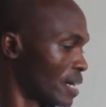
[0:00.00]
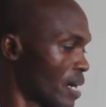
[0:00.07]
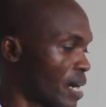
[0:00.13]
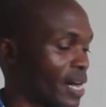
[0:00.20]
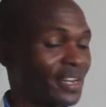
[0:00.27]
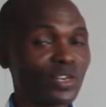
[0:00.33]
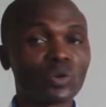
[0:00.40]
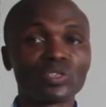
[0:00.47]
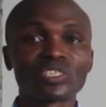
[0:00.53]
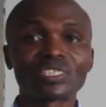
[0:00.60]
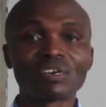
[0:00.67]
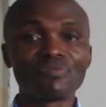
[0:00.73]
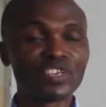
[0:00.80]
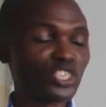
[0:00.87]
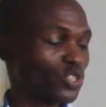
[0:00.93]
and
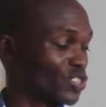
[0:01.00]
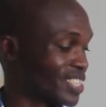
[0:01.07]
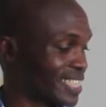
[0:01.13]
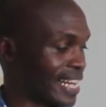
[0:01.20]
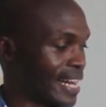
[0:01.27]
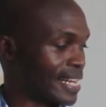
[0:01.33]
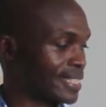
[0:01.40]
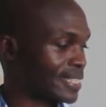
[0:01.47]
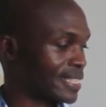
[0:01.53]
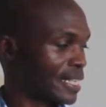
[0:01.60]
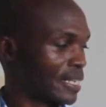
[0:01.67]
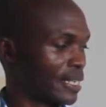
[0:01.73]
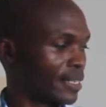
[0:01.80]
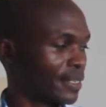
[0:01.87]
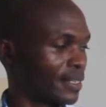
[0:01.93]
conservation standards
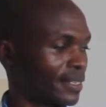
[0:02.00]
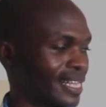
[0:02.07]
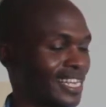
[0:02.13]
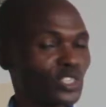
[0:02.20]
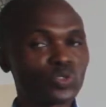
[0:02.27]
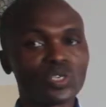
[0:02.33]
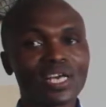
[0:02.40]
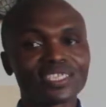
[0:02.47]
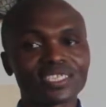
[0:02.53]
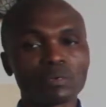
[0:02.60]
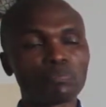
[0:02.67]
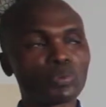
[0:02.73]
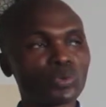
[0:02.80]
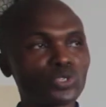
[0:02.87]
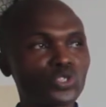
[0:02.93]
that we are
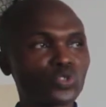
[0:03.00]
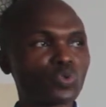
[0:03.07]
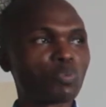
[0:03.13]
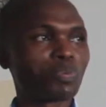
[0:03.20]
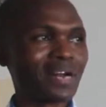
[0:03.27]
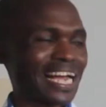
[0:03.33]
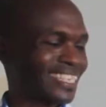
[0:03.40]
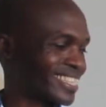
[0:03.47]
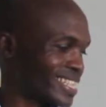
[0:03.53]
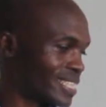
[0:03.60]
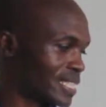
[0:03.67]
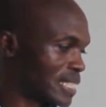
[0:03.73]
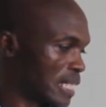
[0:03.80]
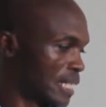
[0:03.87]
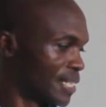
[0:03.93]
supposed to
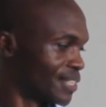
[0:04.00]
practice